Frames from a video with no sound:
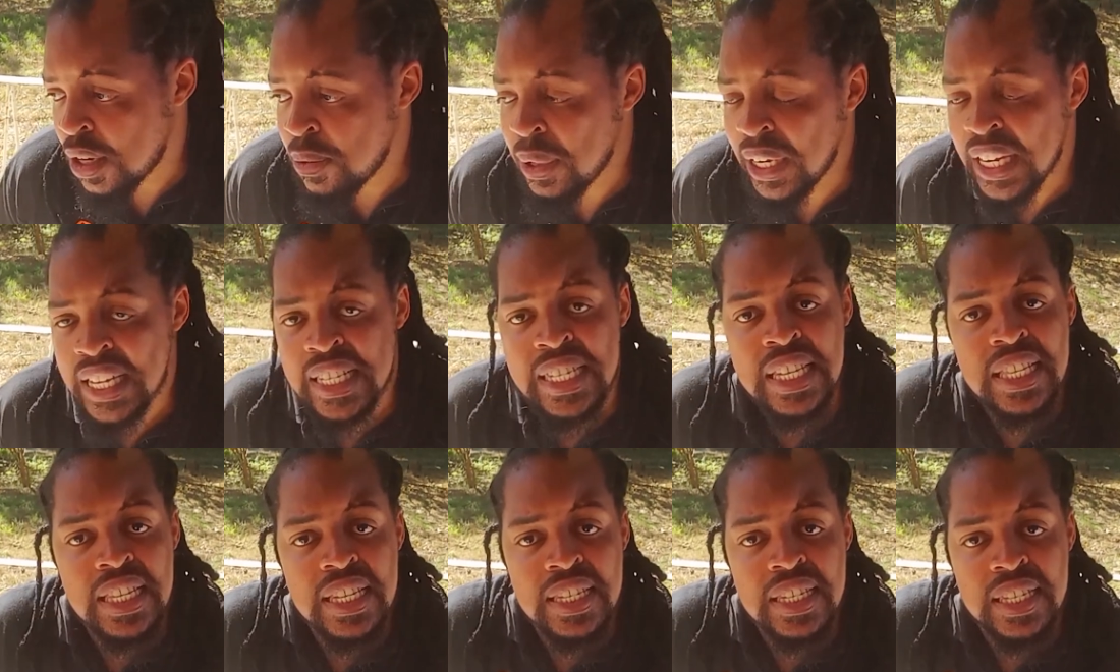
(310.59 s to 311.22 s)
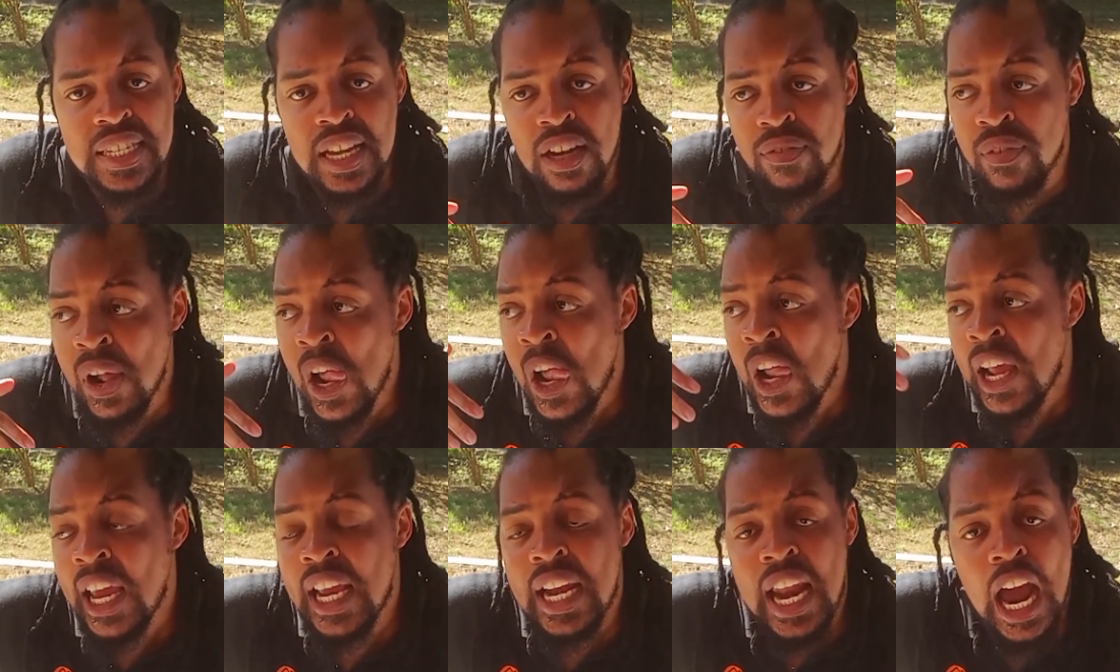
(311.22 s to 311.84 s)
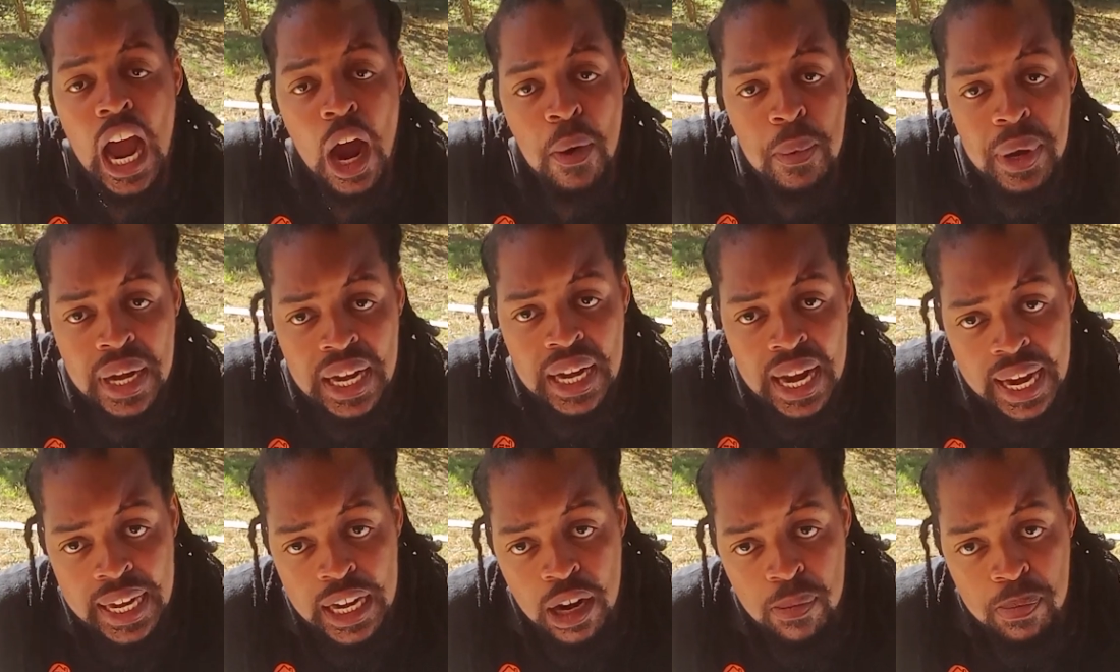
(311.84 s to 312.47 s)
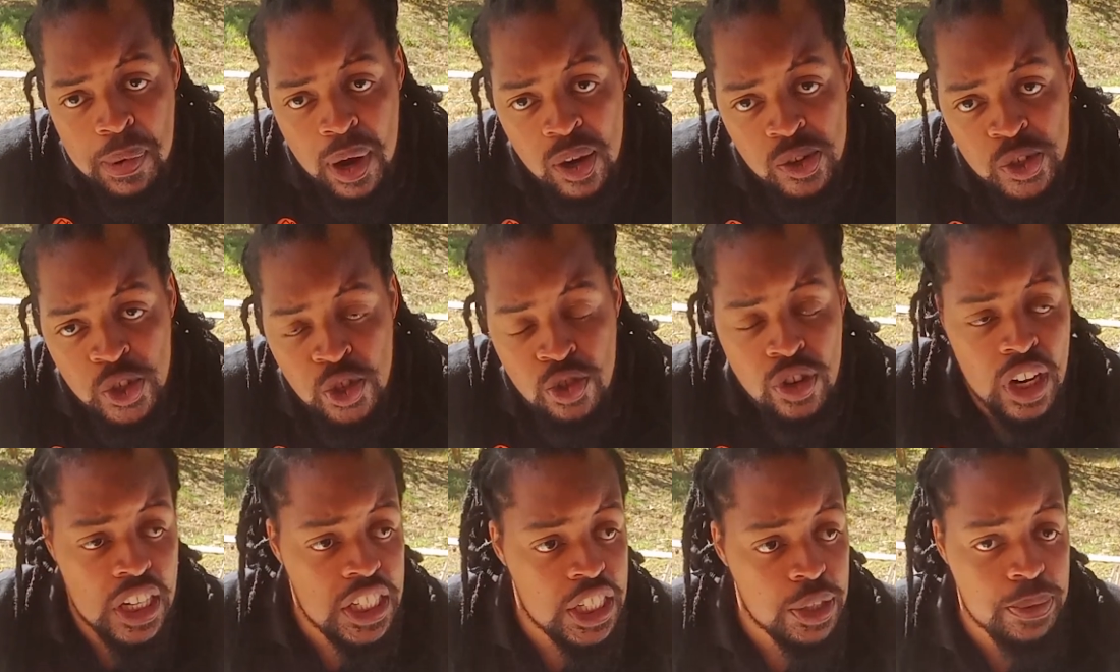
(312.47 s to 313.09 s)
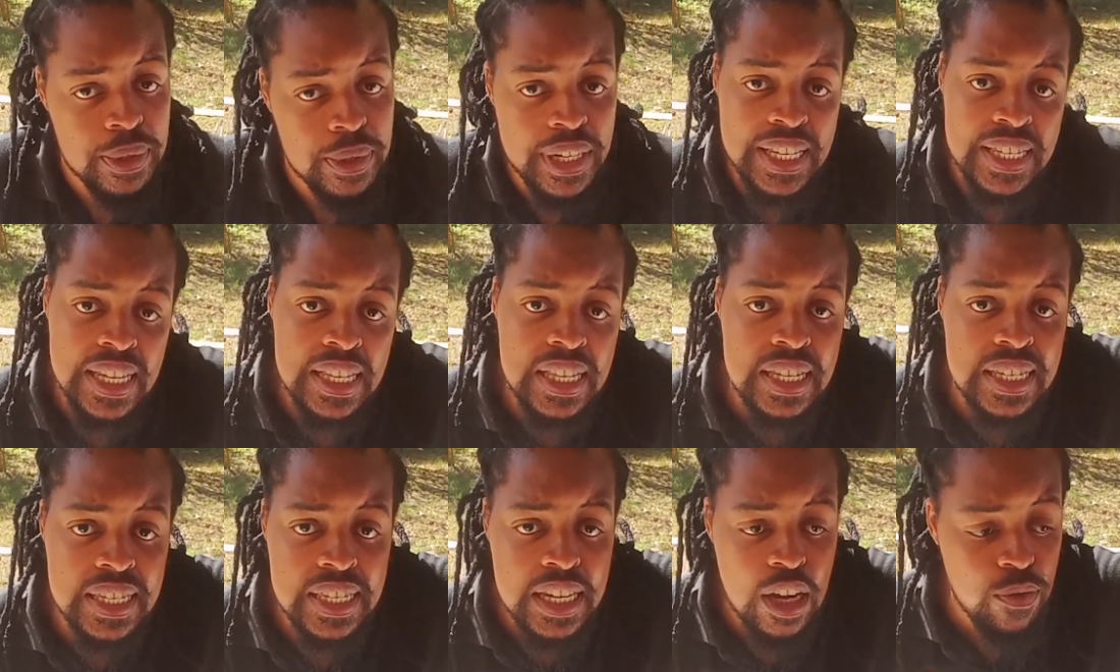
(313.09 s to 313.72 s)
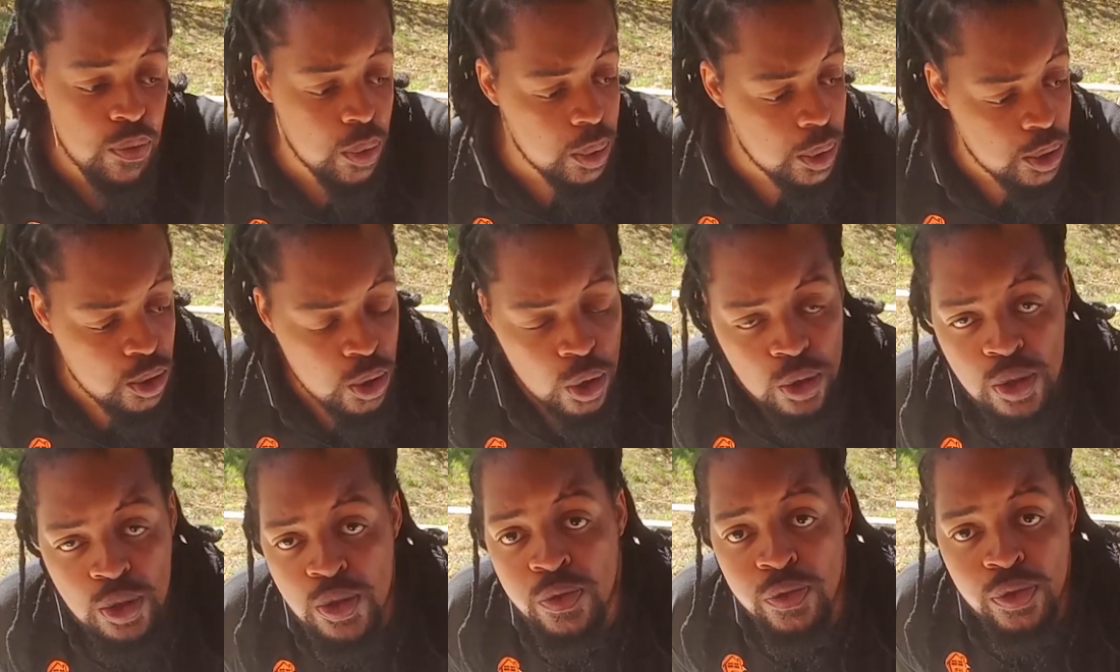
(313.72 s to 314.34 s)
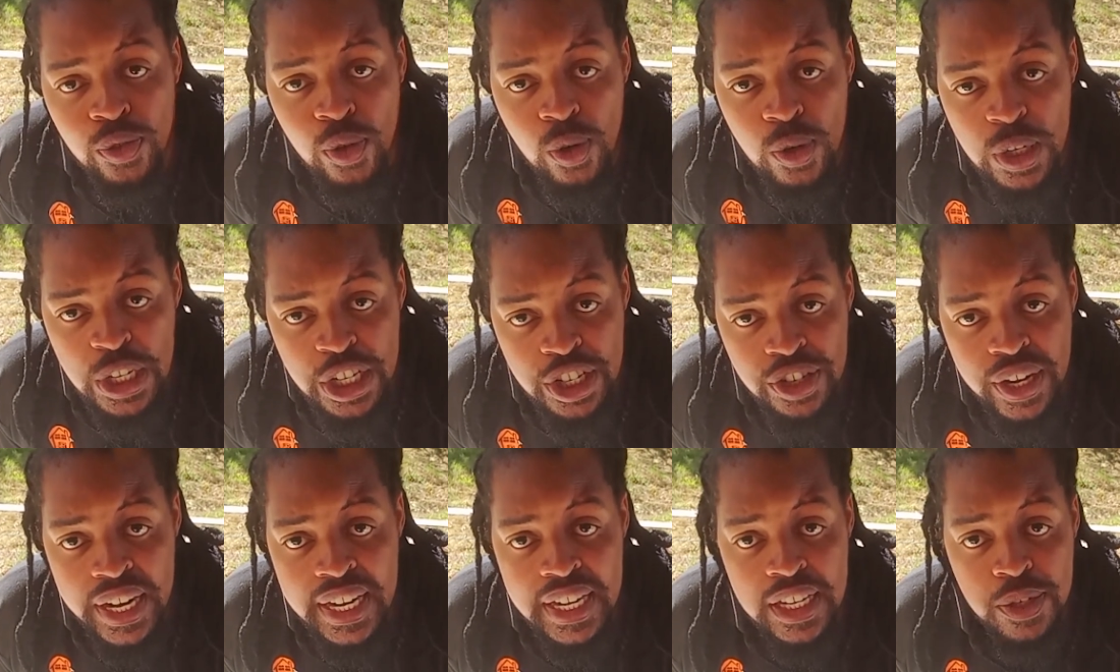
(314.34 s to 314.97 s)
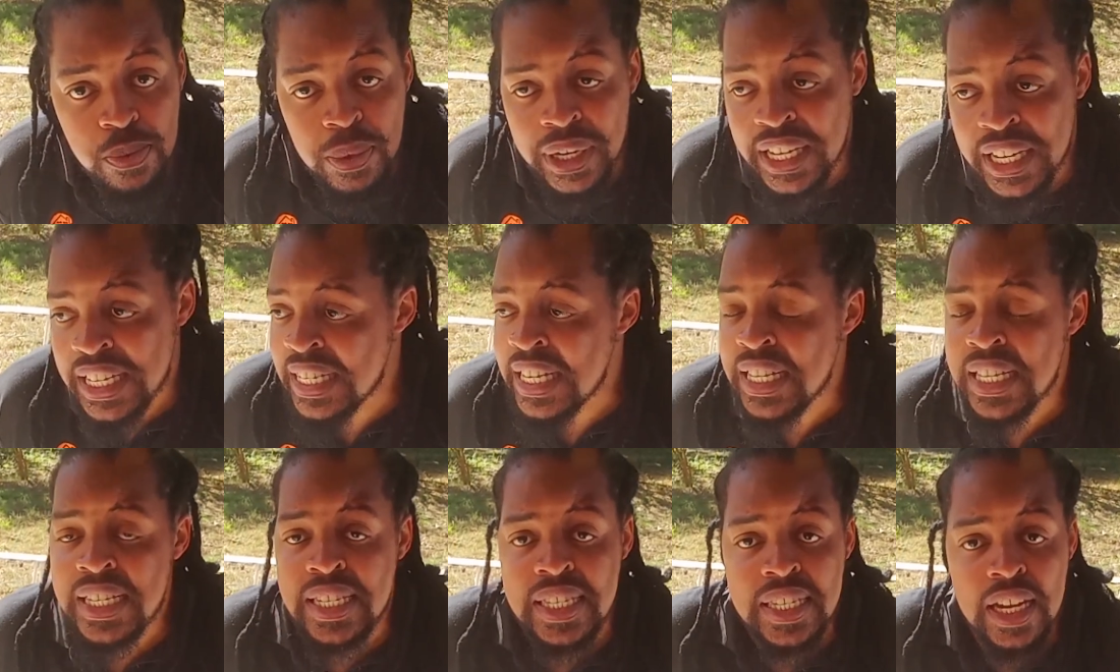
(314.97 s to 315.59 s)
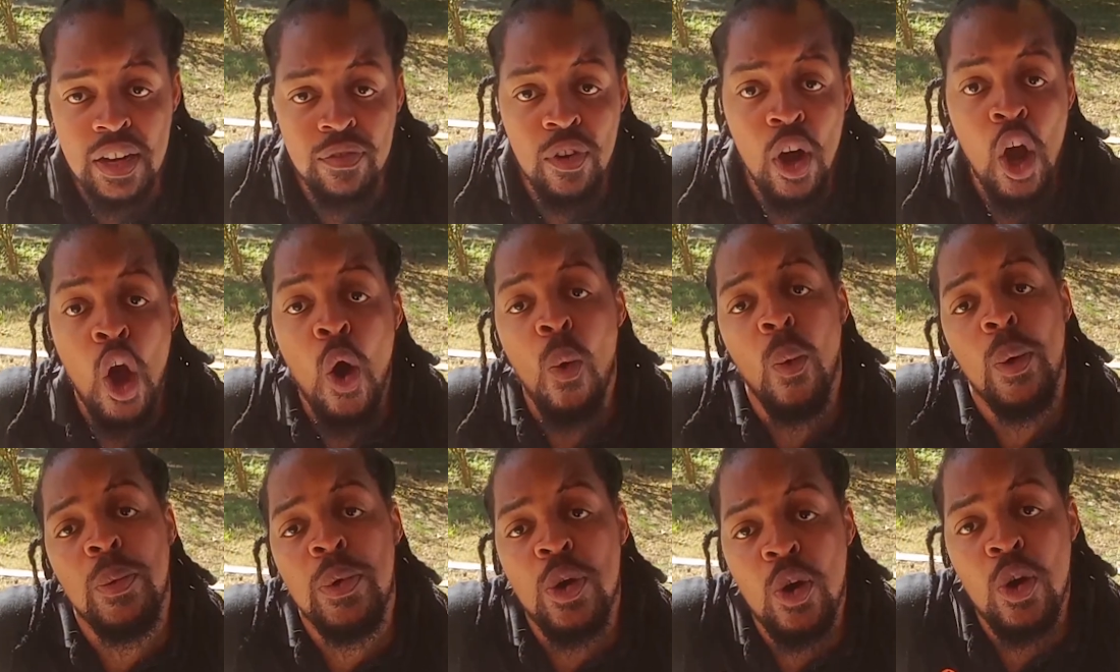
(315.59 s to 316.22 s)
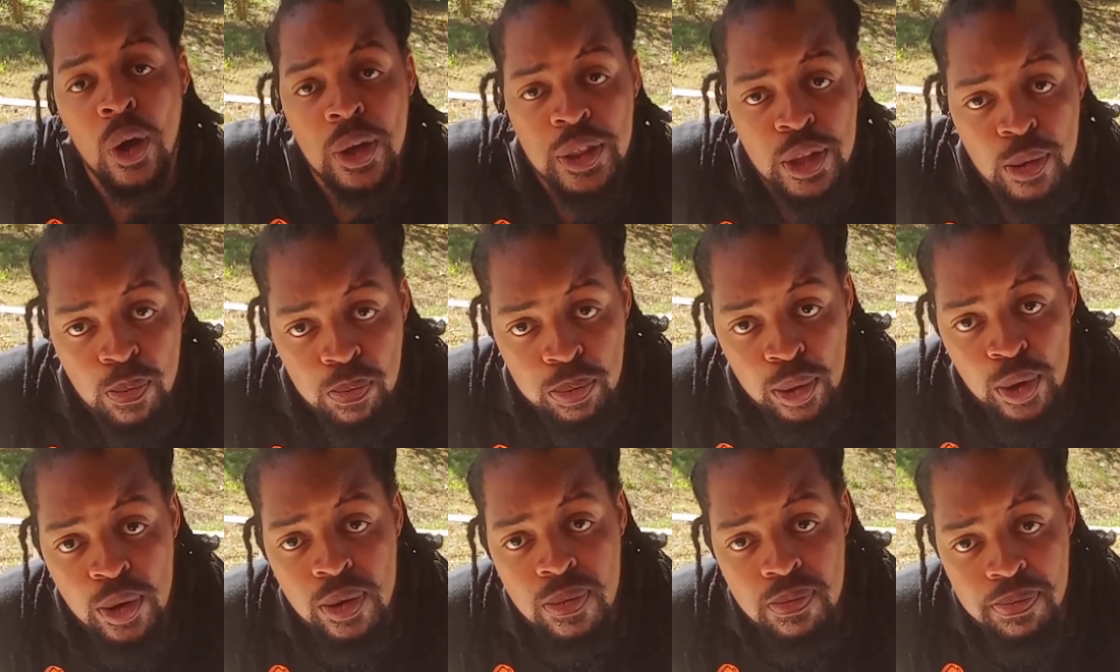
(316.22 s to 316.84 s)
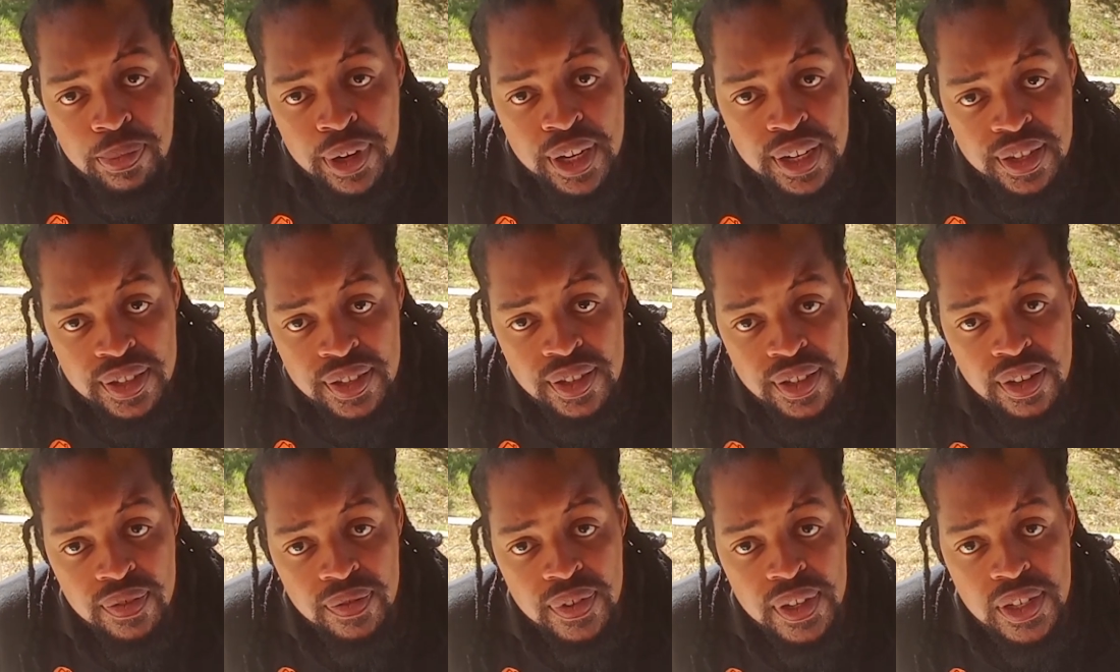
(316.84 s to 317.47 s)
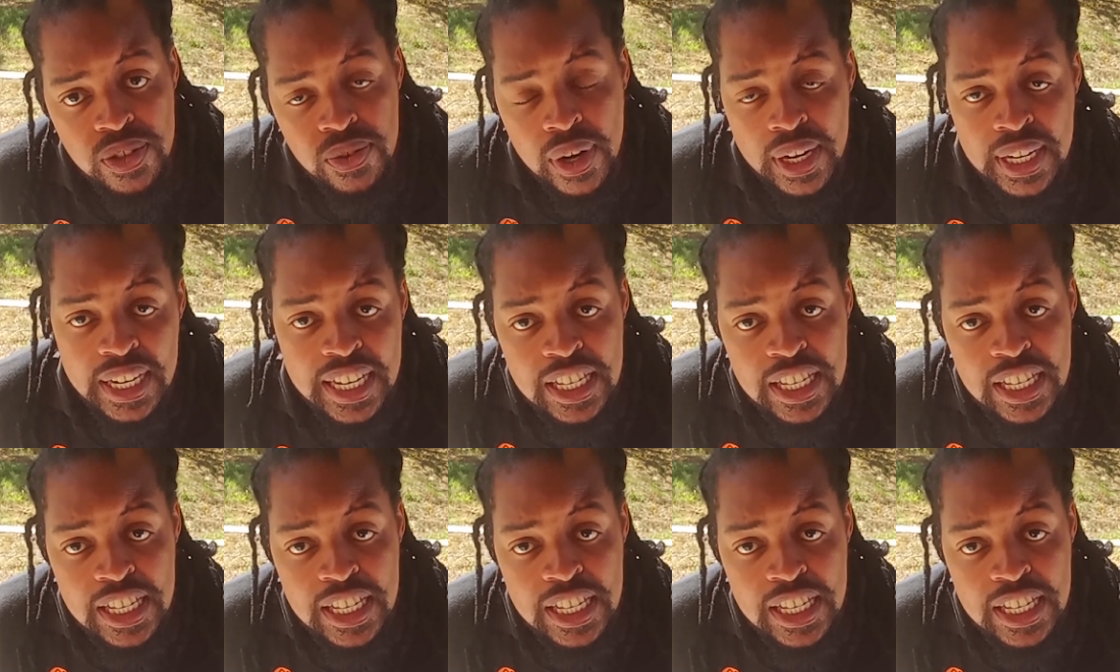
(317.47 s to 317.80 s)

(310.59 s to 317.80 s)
We can see this stuff in how we line up our structure. We can see this stuff when we talk to floor traders. We can see this stuff when we look on the Bloomberg servers, right?